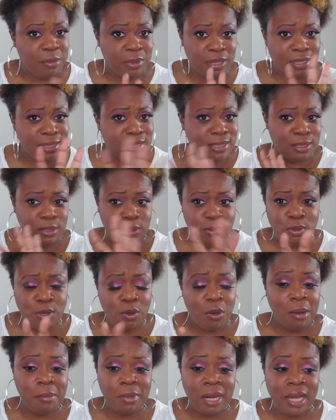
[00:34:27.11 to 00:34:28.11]
because you know
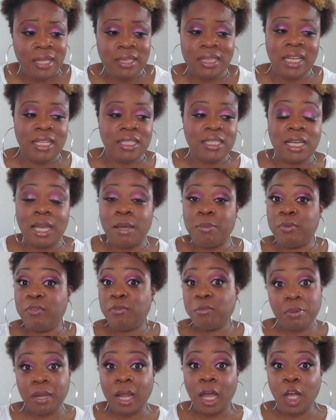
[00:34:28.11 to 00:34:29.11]
I'm not that type of
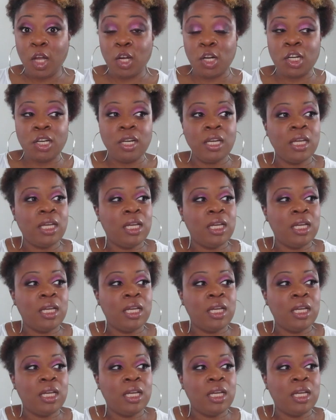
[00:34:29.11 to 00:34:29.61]
blogger.